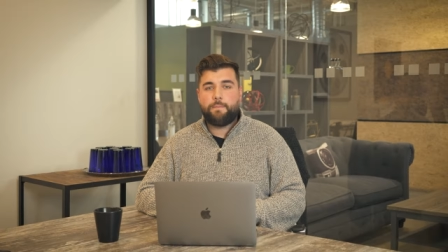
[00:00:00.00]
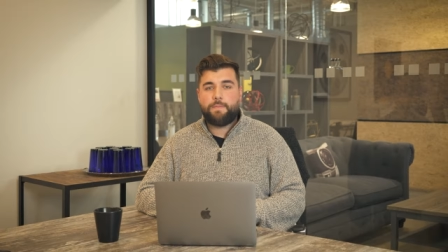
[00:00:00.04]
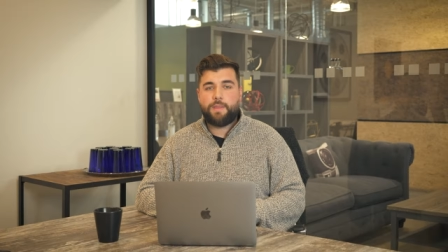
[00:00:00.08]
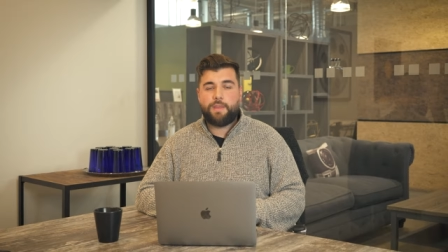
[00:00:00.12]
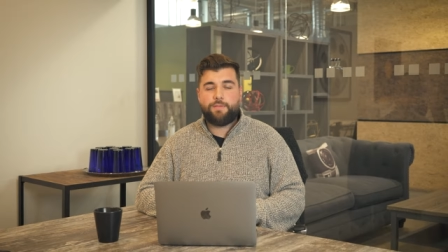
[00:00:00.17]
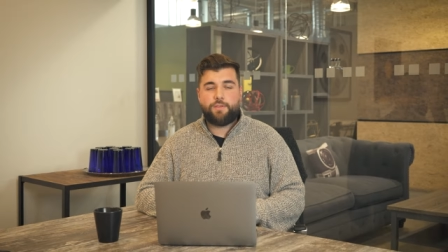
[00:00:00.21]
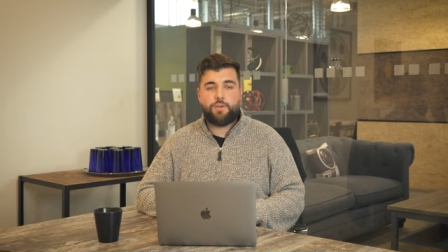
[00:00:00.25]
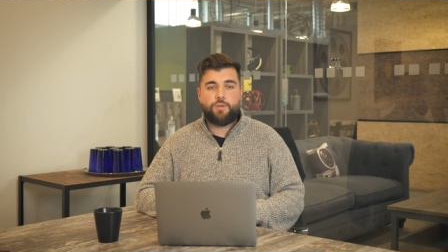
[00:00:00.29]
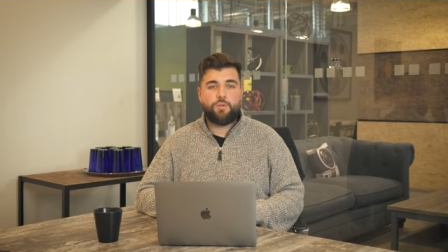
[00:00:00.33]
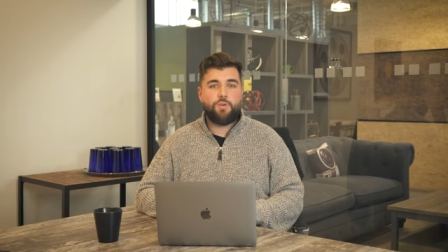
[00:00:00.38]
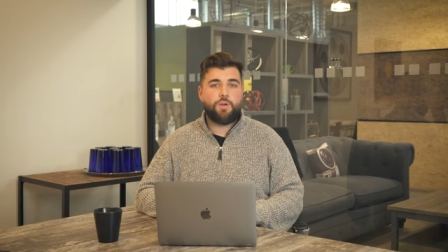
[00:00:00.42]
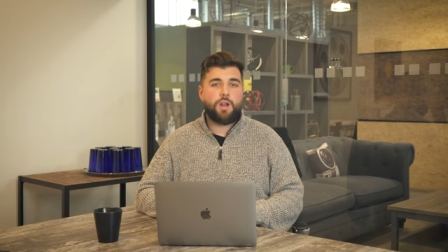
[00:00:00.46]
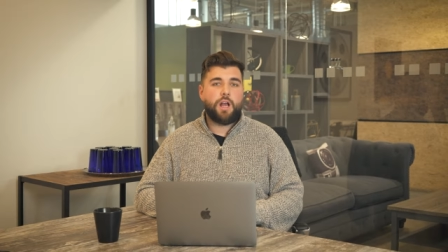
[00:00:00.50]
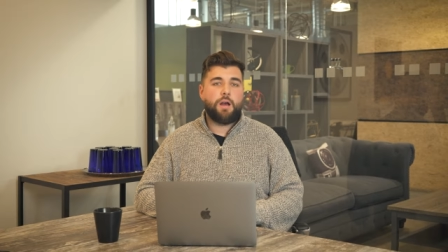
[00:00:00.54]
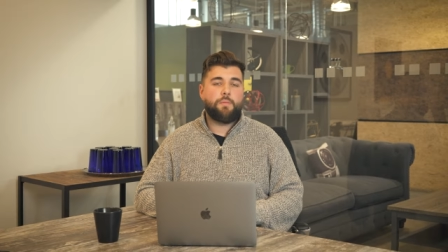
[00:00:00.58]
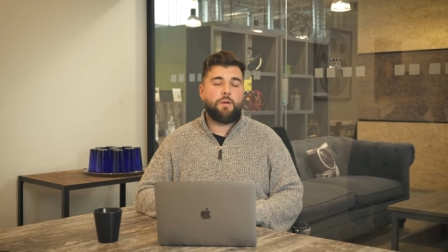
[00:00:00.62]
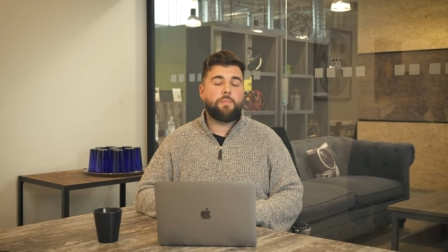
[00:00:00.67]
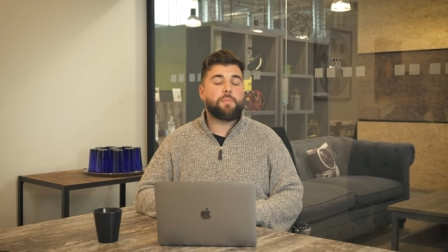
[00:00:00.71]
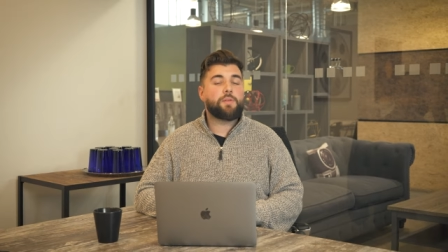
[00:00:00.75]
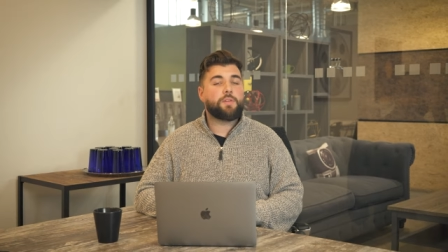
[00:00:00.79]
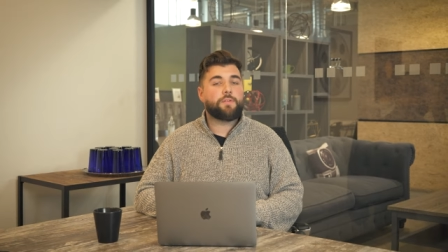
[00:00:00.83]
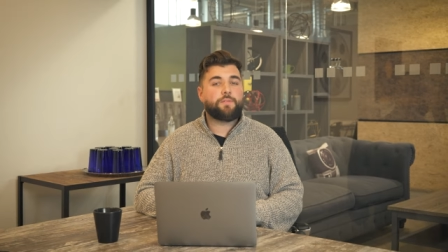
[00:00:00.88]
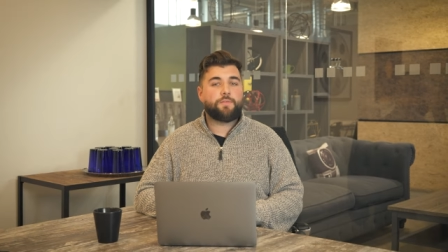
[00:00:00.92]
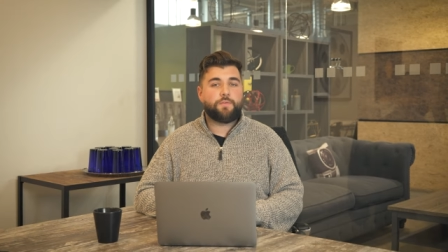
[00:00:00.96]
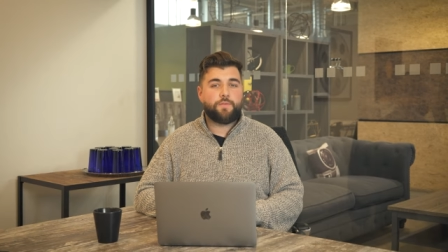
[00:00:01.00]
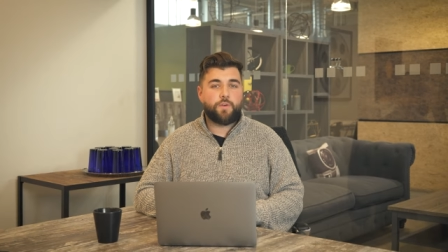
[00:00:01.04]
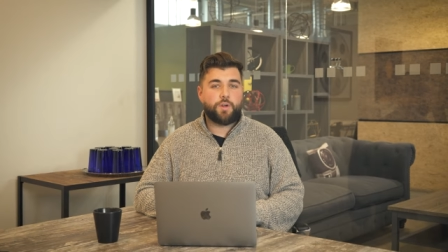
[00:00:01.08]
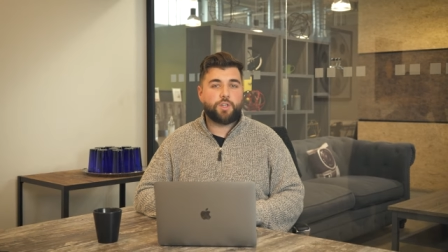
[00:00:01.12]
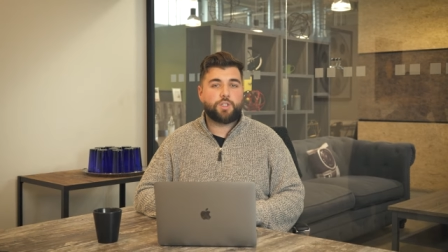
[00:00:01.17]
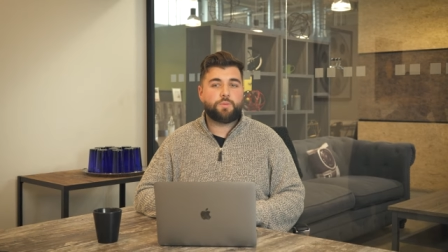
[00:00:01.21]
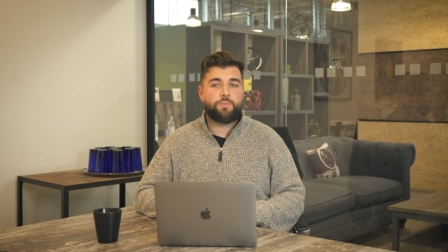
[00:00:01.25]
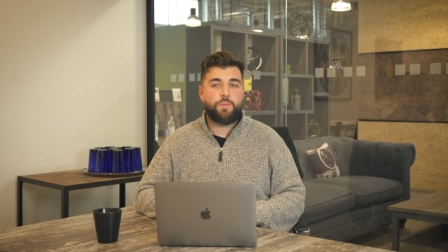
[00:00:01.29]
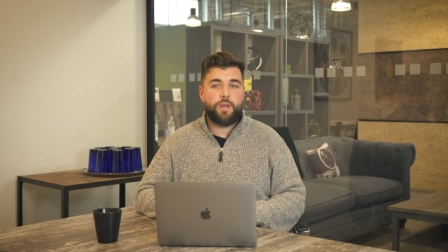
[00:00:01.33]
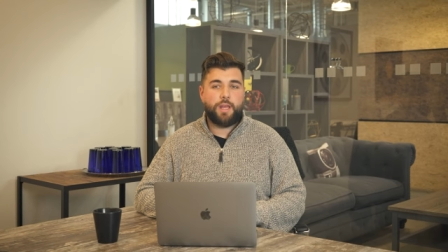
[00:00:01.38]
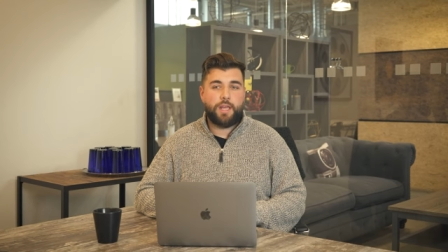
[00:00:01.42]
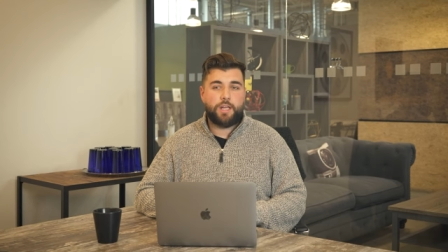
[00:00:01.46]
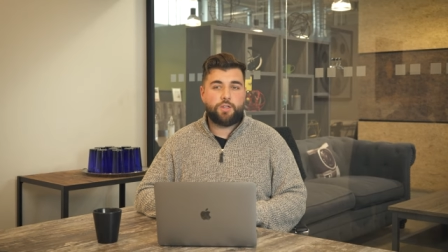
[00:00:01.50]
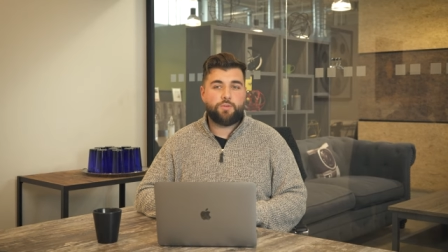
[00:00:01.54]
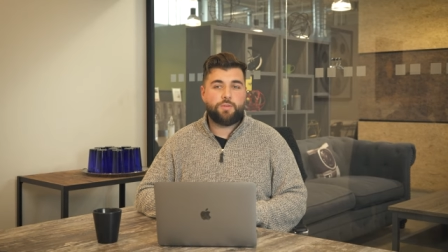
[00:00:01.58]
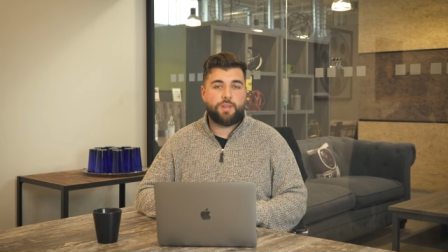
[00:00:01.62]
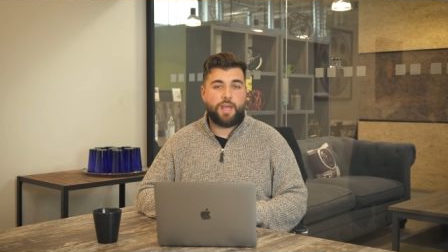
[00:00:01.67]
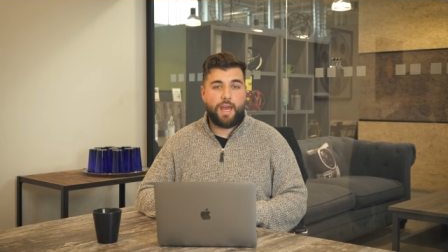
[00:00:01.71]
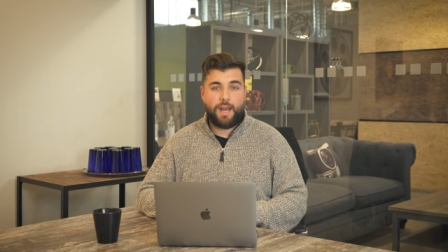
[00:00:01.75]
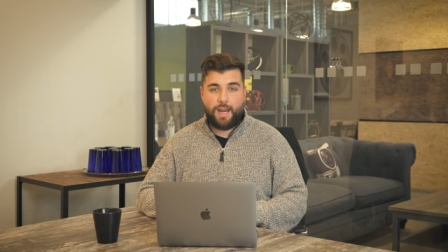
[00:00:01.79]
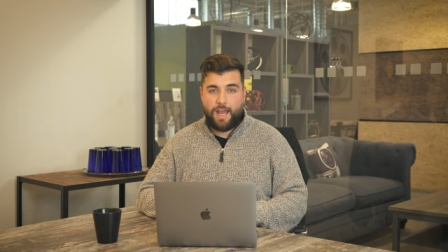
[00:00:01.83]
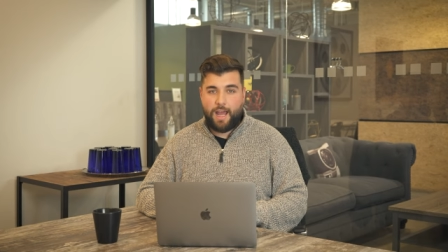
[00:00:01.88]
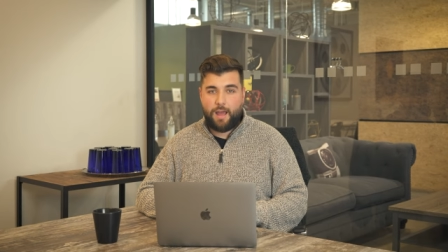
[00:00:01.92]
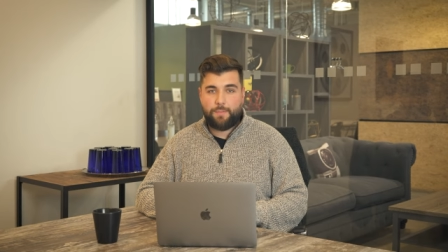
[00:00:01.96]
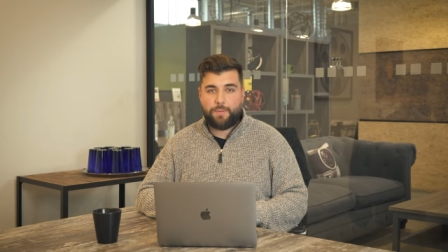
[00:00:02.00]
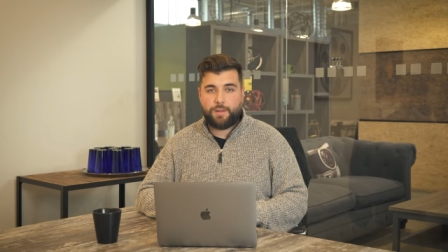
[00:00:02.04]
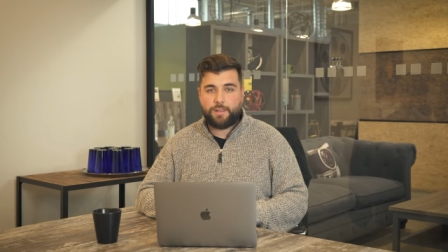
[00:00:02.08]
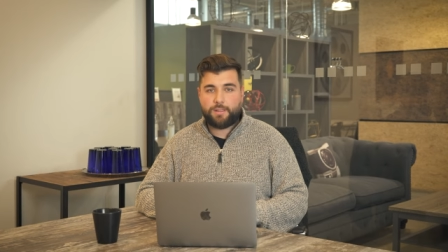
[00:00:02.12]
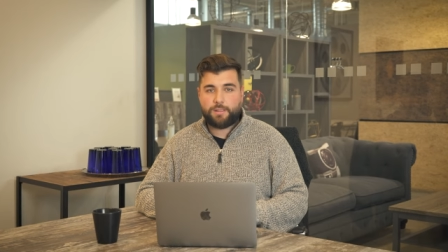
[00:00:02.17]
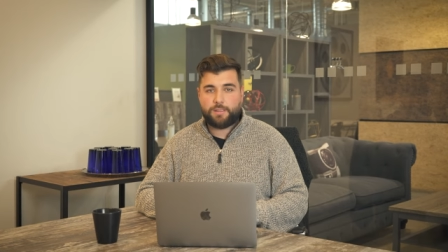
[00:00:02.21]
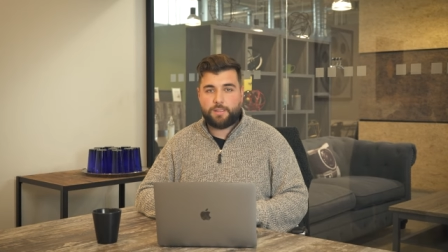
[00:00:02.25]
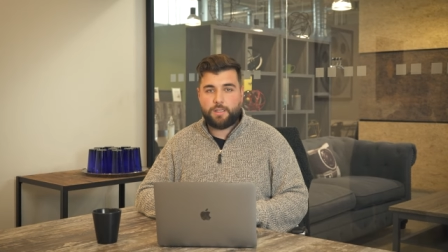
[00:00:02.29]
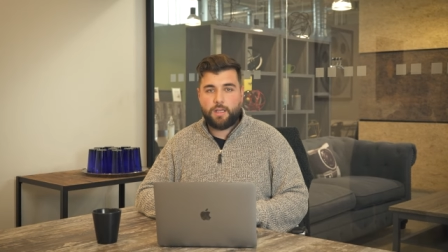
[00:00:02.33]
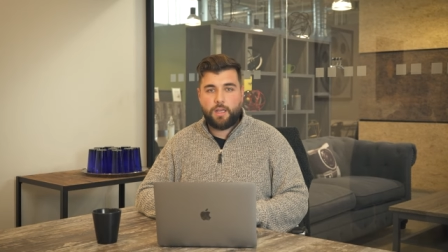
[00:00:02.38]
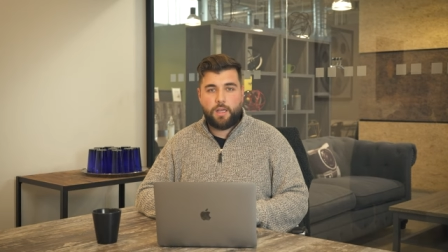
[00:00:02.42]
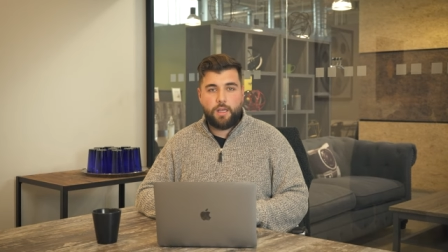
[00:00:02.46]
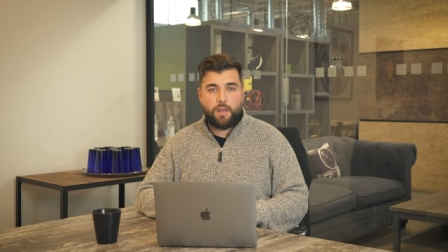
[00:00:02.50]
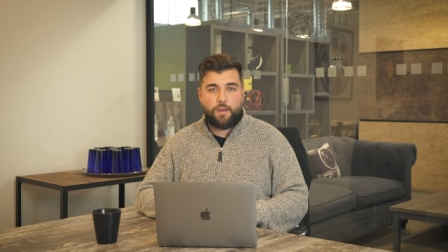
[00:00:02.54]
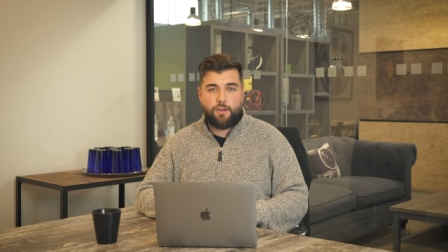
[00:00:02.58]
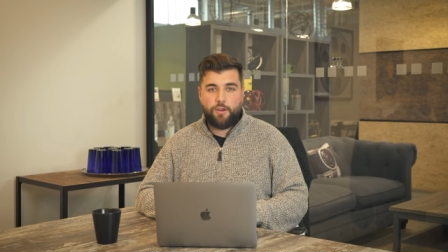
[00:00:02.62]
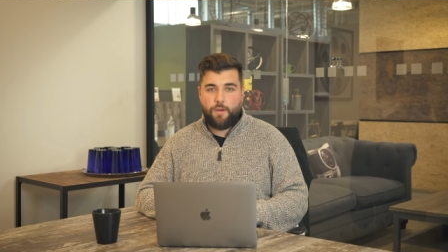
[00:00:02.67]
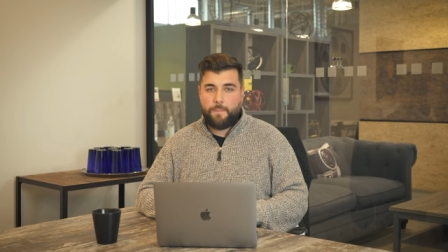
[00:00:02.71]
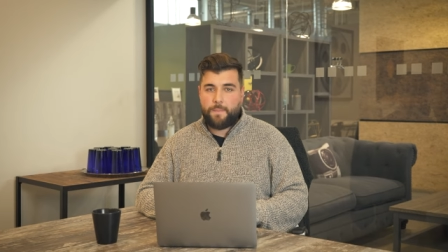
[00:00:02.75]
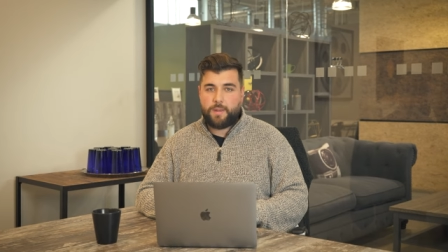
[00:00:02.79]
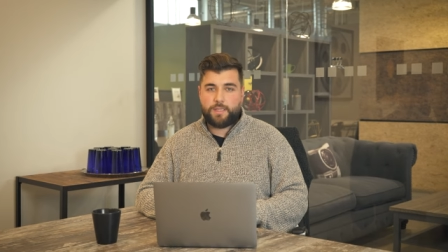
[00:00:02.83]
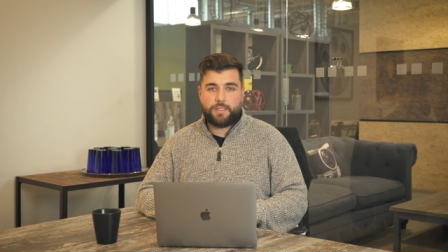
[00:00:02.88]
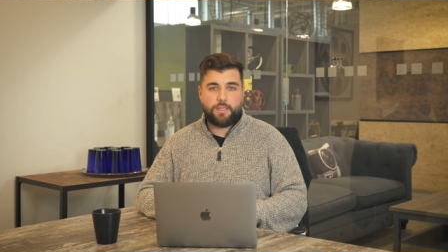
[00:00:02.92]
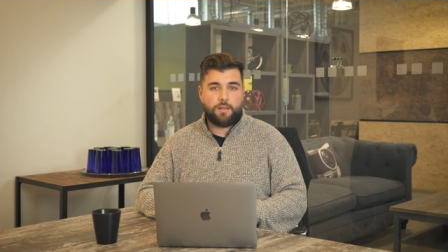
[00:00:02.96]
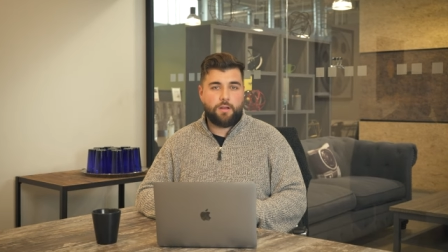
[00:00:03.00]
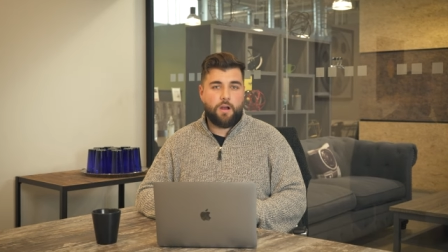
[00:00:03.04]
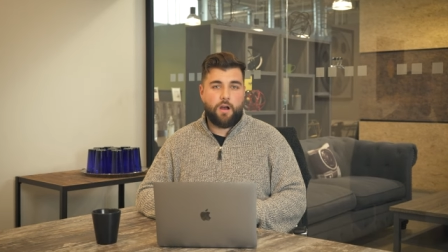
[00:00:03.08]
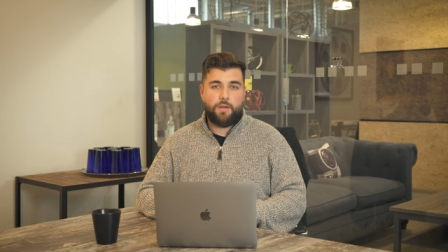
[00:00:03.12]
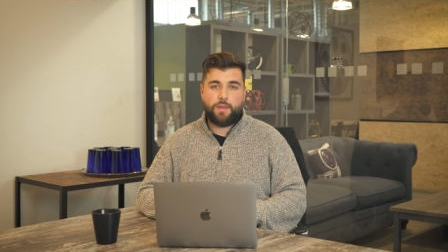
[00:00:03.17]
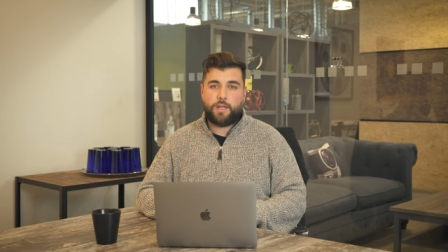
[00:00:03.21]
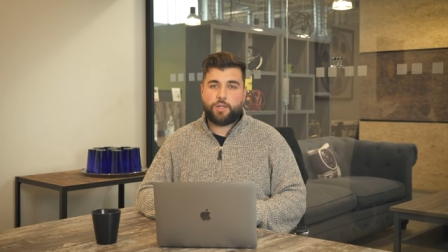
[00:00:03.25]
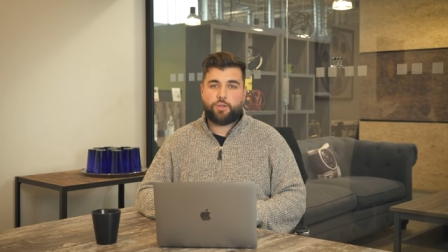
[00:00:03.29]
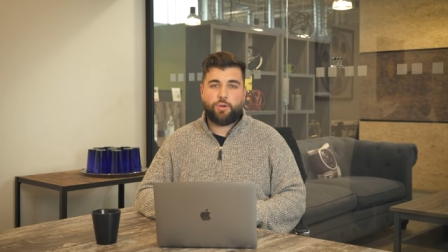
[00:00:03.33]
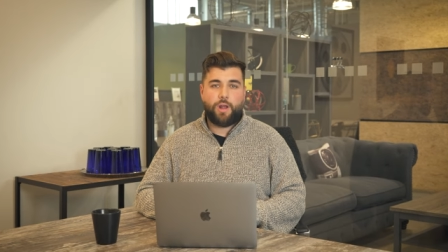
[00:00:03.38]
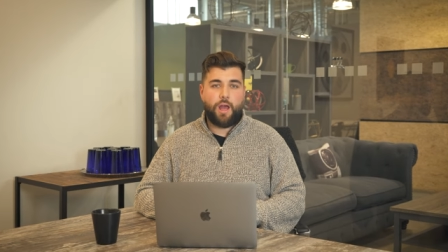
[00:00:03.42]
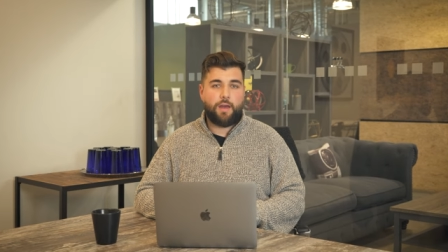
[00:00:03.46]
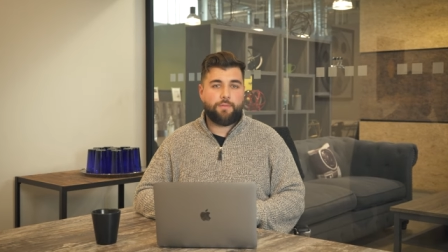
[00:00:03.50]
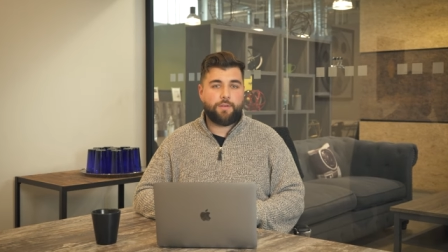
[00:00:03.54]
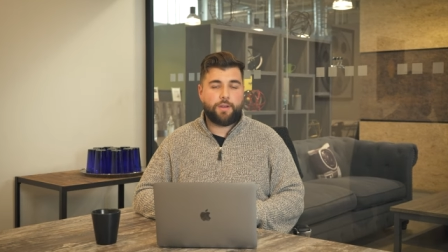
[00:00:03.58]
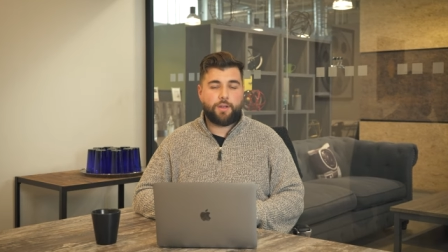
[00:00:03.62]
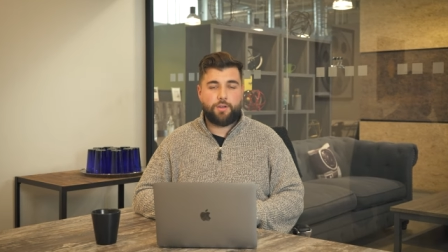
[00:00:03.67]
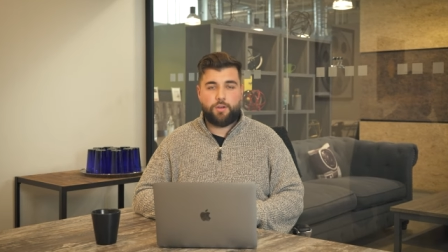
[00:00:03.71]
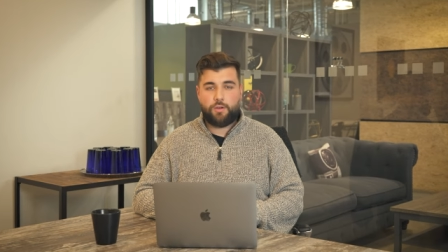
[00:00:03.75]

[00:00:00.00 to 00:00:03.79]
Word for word: If you don't come up on the first page when that happens, you're missing all that traffic.